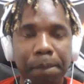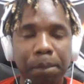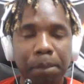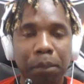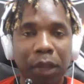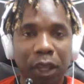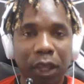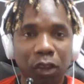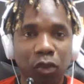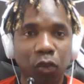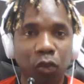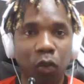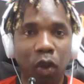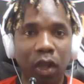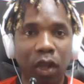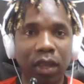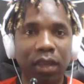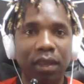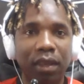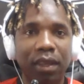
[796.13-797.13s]
Because
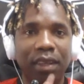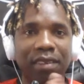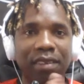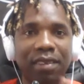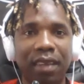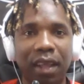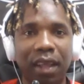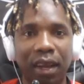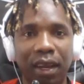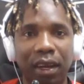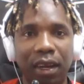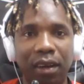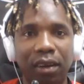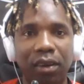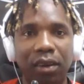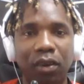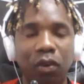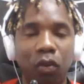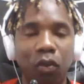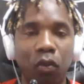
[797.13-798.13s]
one, it's
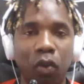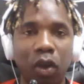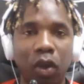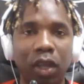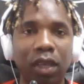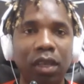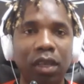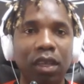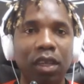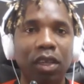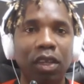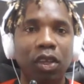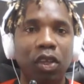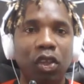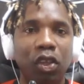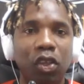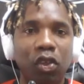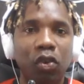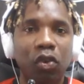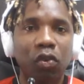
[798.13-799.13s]
clear. One,
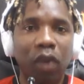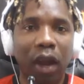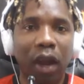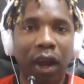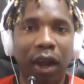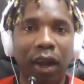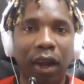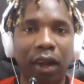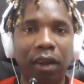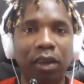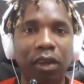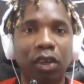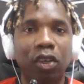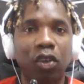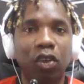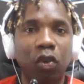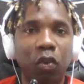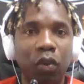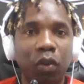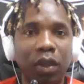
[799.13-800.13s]
you are
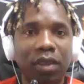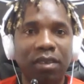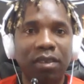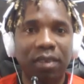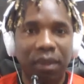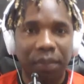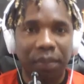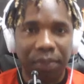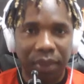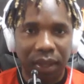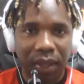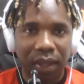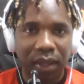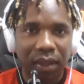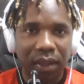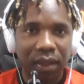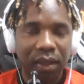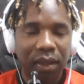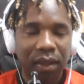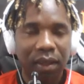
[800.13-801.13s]
doing something
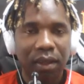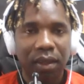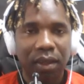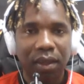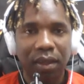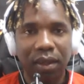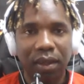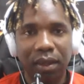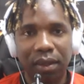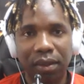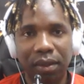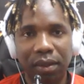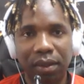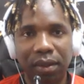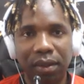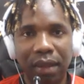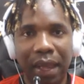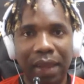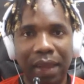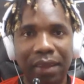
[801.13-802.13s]

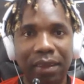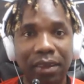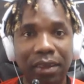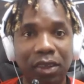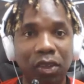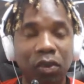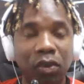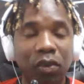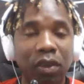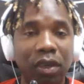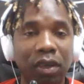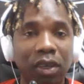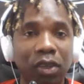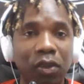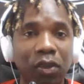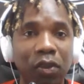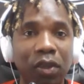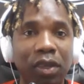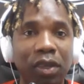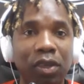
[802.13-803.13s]
that
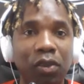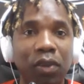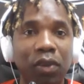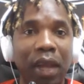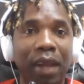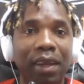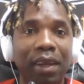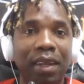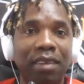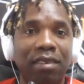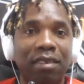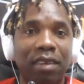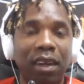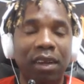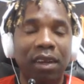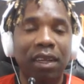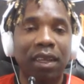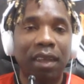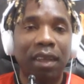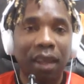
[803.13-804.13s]
you're not
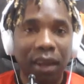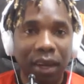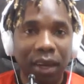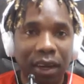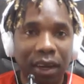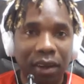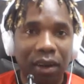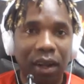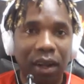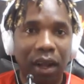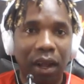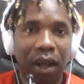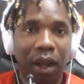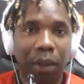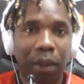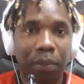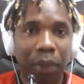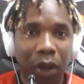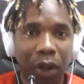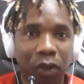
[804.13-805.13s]
necessarily clear
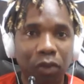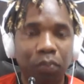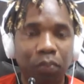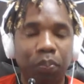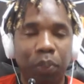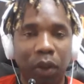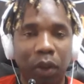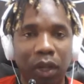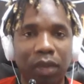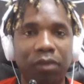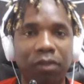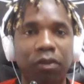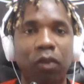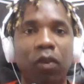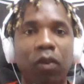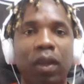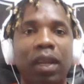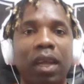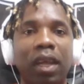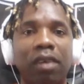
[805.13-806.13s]
about, but for
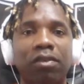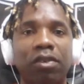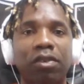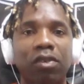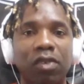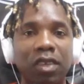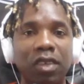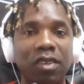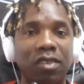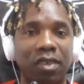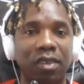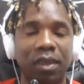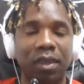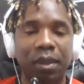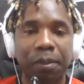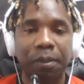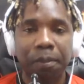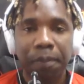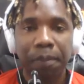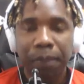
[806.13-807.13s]
whatever
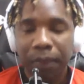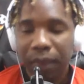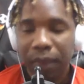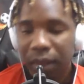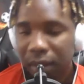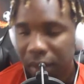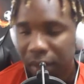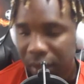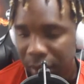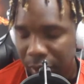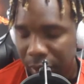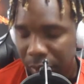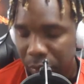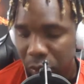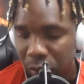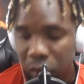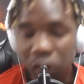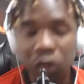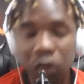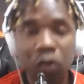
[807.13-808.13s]
reason,
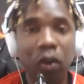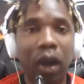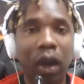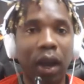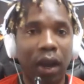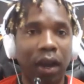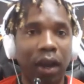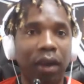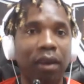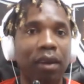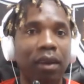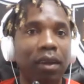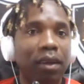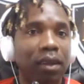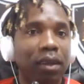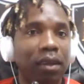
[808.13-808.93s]
you are